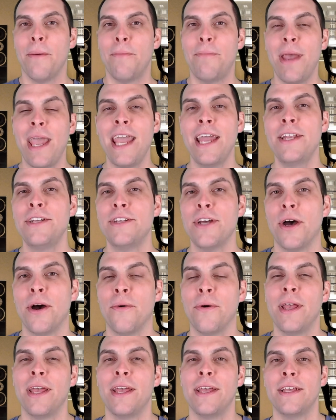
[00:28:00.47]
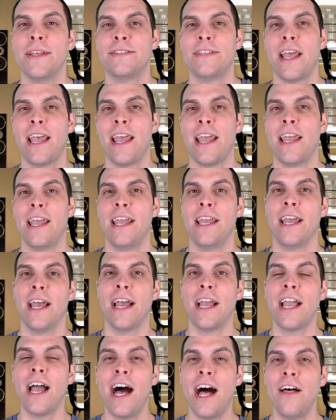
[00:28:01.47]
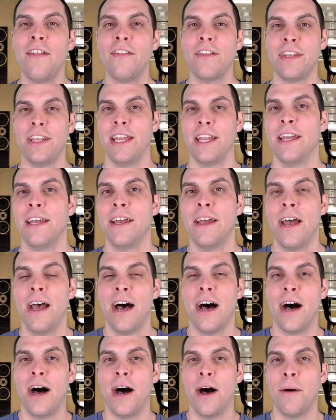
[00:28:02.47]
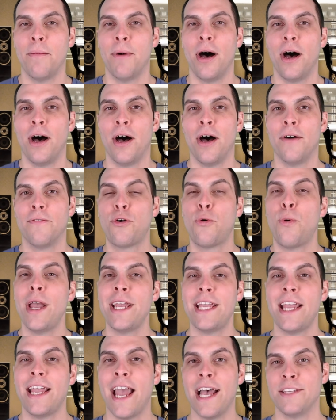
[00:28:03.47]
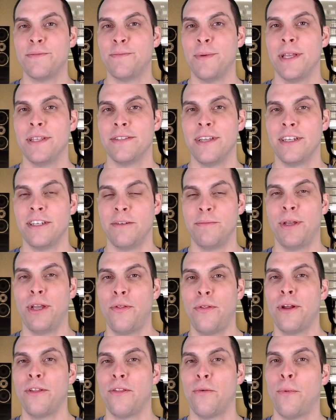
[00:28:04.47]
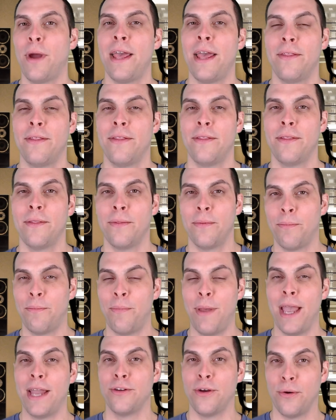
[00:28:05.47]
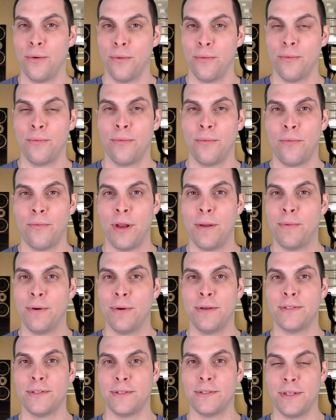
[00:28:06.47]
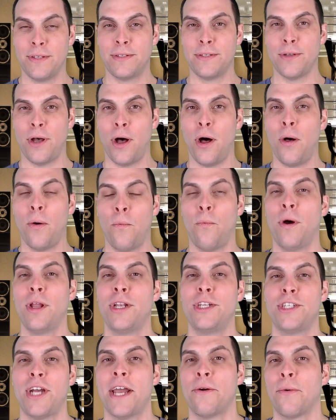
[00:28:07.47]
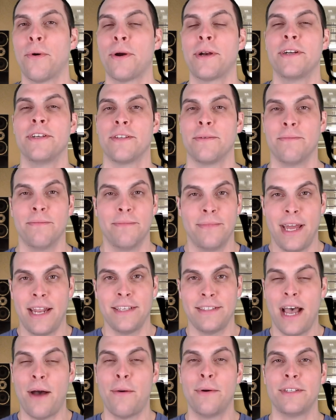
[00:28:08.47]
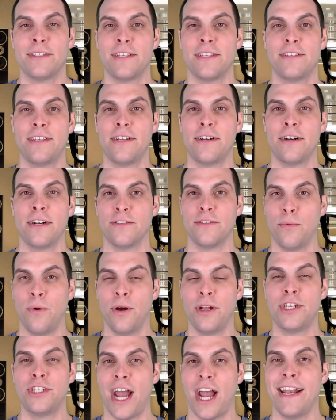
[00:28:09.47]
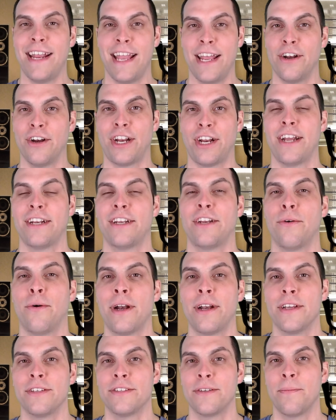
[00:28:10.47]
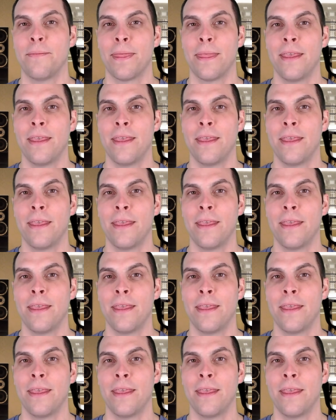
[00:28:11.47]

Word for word: Pando is a colony um, of quaking aspens. And to be clear, the way Pando reproduces, this is all one giant organism. That is how it is considered, is one giant interconnected organism.